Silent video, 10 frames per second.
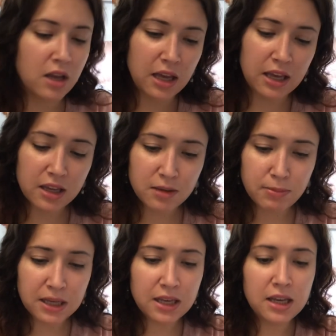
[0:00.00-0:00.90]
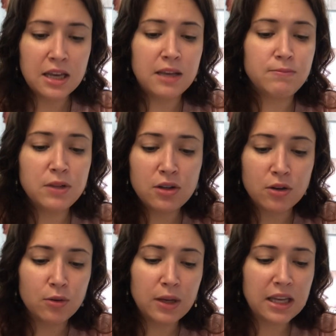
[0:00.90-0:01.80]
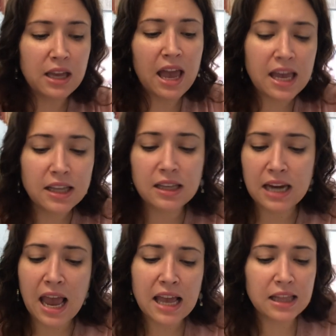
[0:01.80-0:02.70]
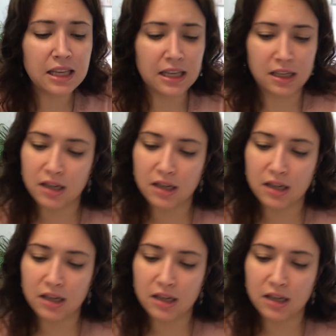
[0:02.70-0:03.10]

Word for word: It could be, you know, a, an alien.